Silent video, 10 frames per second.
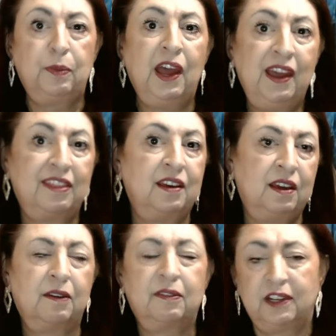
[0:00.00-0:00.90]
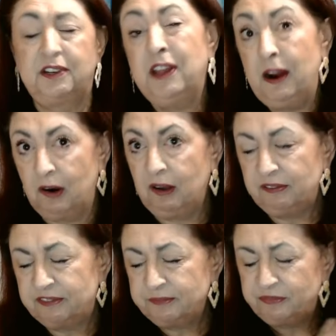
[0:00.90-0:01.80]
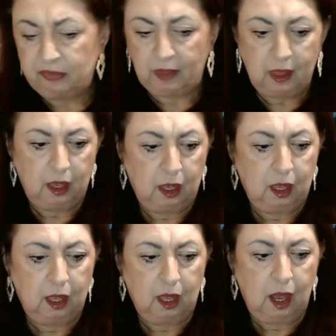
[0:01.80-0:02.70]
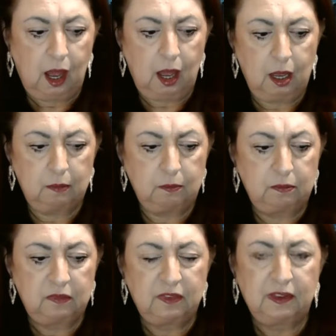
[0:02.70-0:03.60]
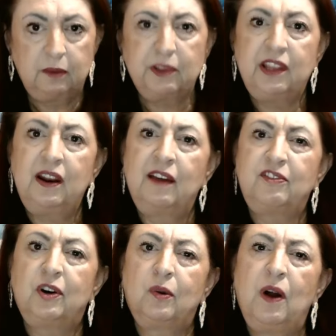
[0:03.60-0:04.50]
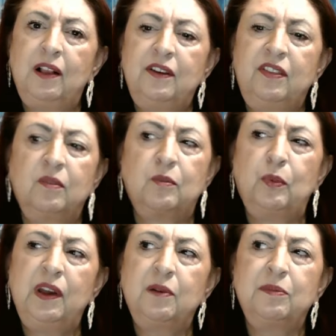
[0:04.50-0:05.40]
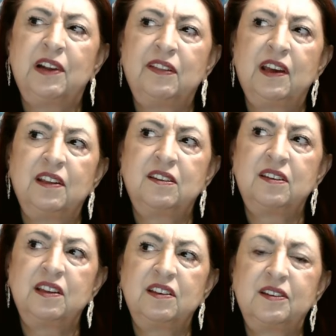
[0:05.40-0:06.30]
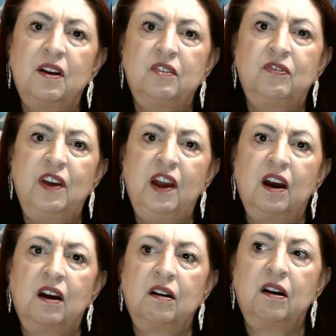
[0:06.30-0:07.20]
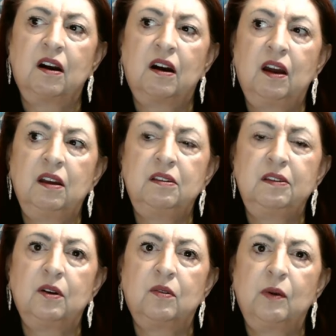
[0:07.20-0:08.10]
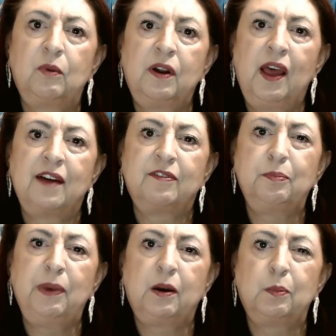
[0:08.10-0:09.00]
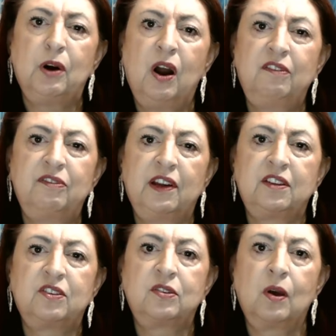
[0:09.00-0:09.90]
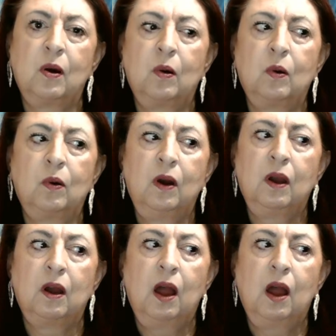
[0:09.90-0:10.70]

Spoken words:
pay the tariff. But then after a while you think, well, wait a minute, that's not fair. I want to have a bigger profit. So